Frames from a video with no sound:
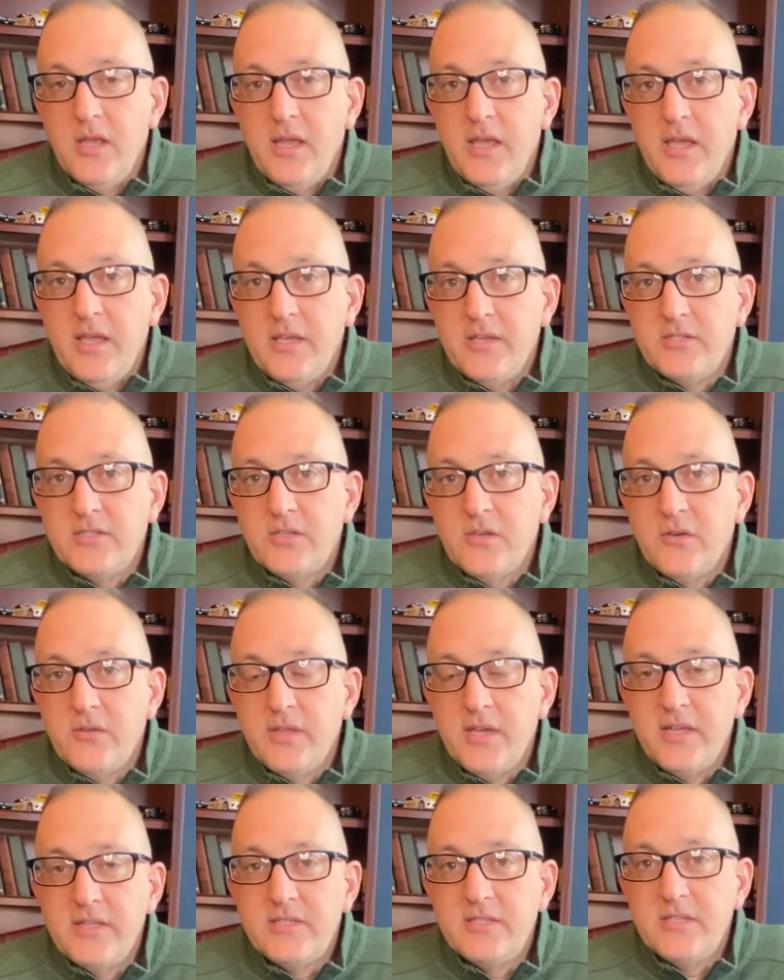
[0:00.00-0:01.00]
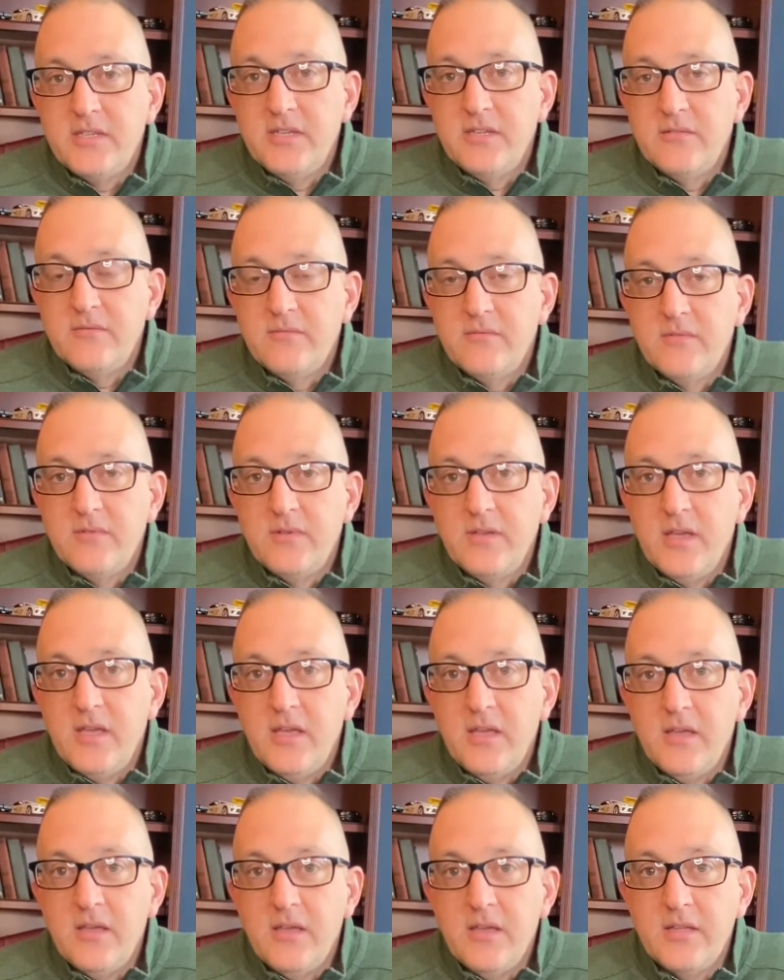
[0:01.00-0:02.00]
And so that's it.
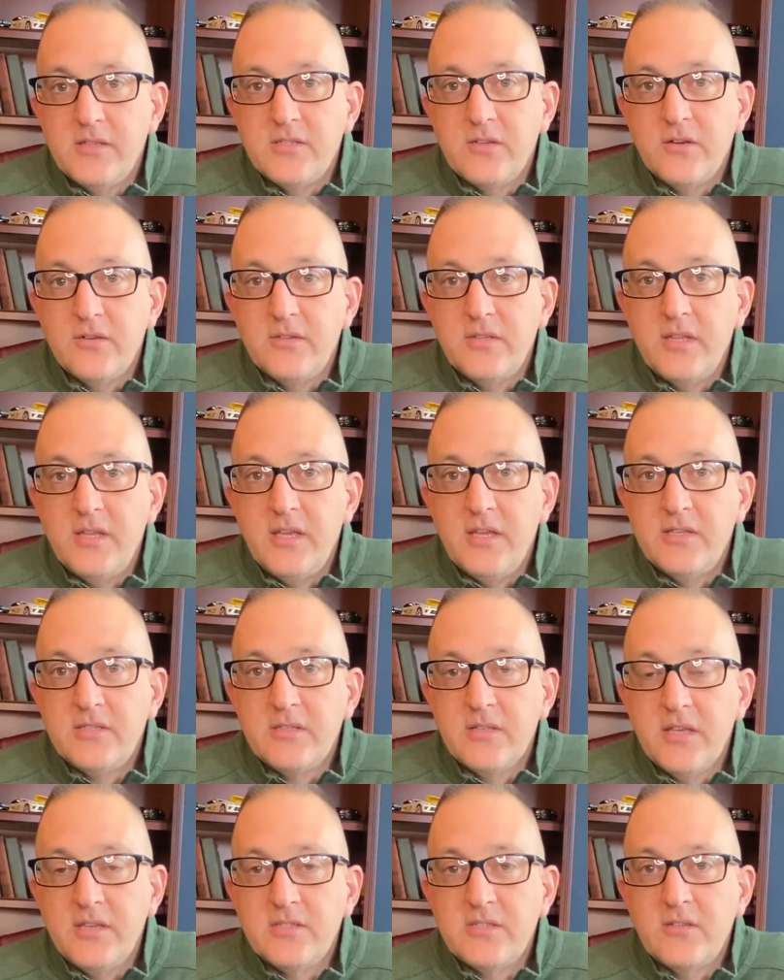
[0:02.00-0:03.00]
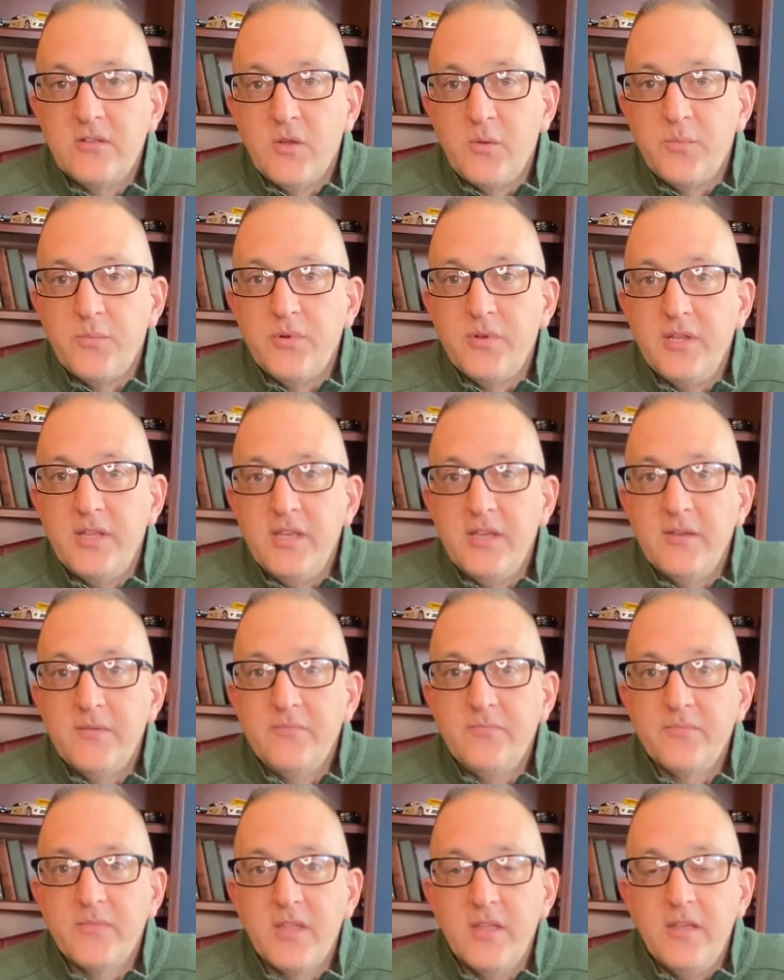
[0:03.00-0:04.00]
That's our today's lesson on per
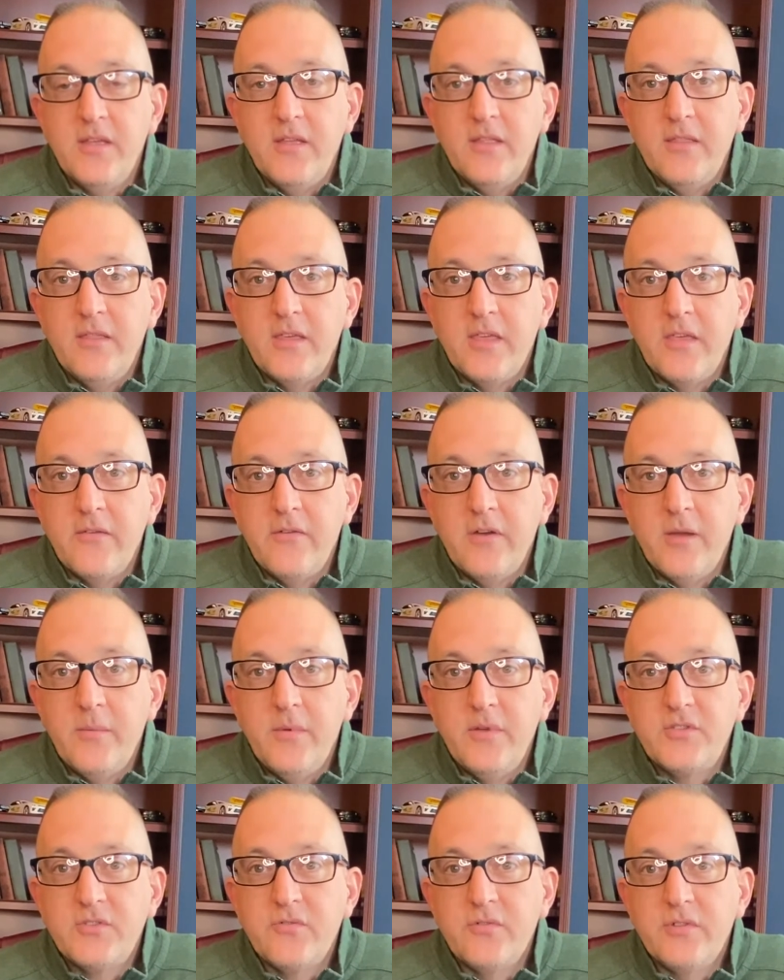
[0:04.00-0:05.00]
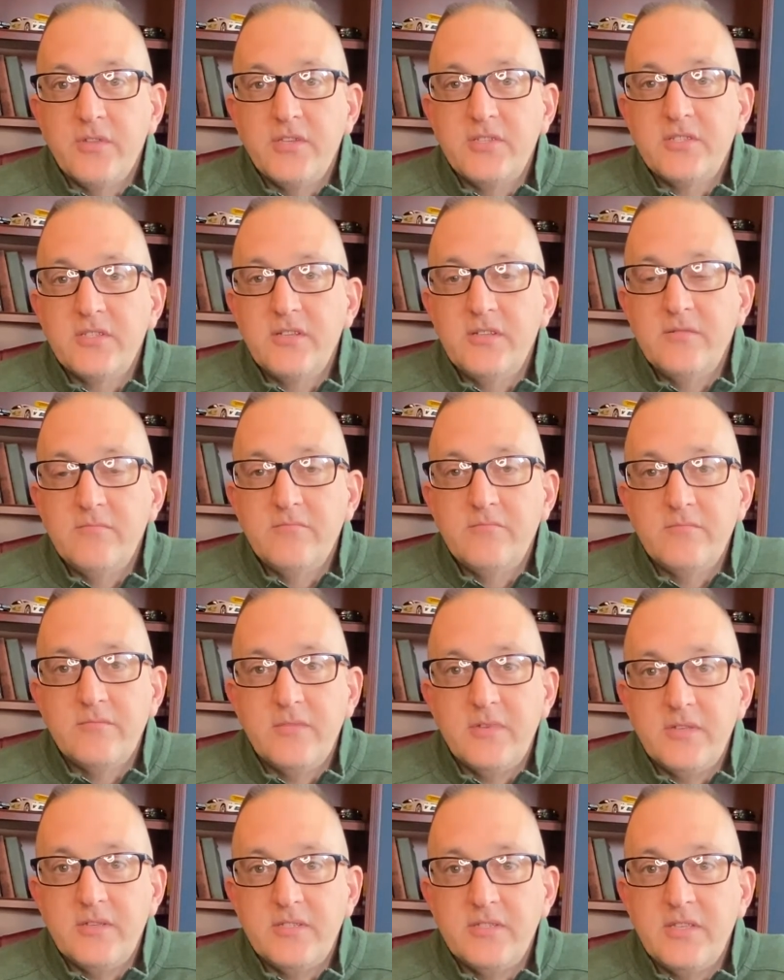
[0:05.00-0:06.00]
diem. Thank you very much for listening.
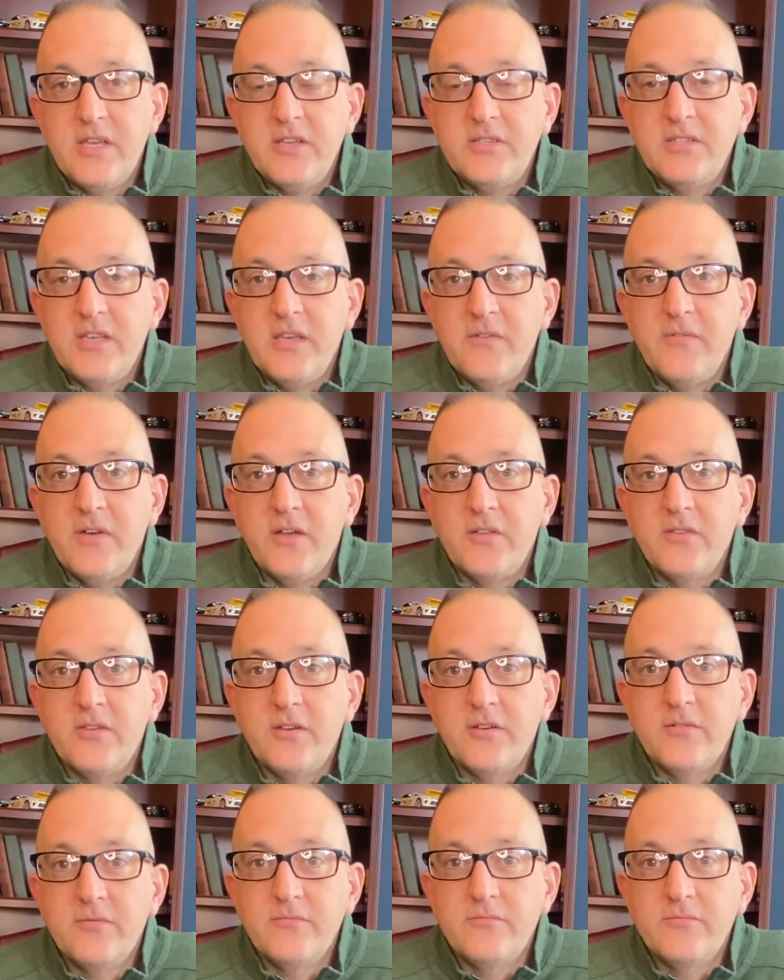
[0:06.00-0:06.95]
Stay safe out there.